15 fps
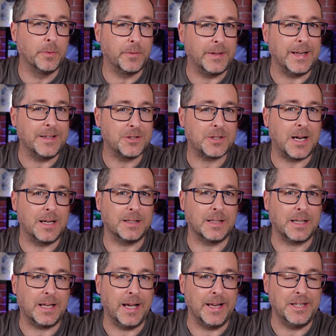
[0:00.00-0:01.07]
of the inside of the
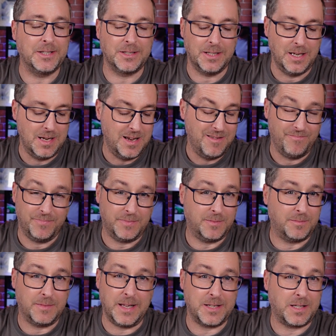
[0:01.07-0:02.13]
case.
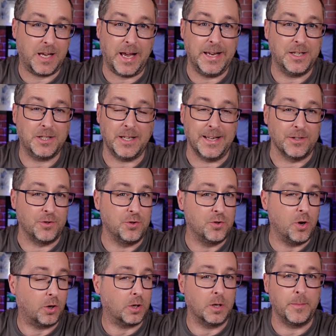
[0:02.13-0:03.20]
This case is
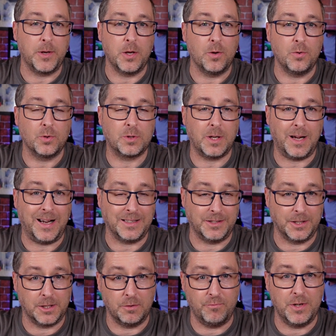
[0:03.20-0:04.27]
not going to be used as
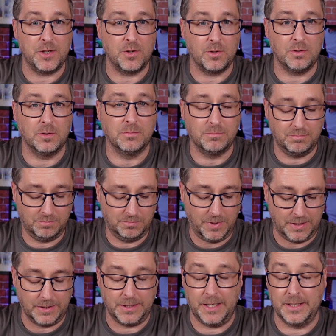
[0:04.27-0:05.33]
its original,
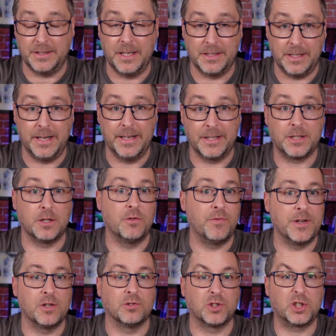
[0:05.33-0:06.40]
well, in its
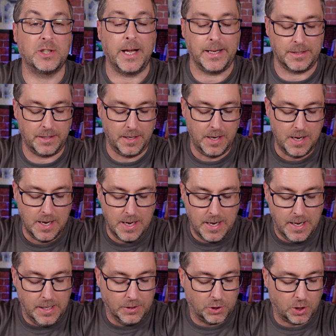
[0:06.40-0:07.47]
original state.
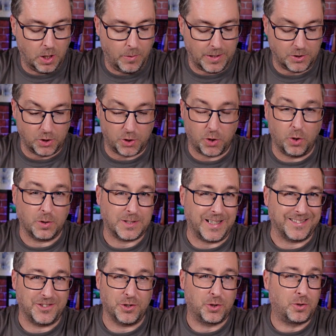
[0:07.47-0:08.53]
So I just thought
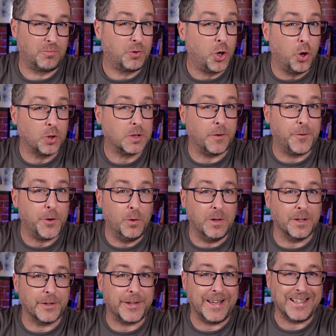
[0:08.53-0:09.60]
I'd just cut a few
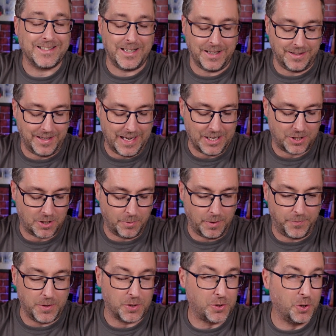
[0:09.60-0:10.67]
little things here and there. So
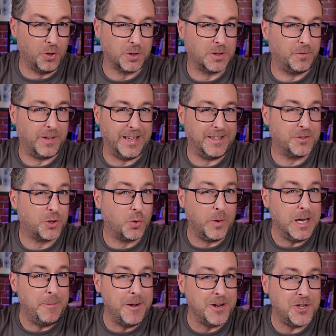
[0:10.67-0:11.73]
if you're sort of like
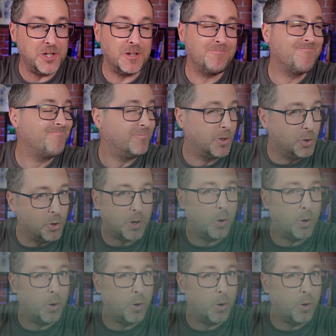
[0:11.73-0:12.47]
squeamish, look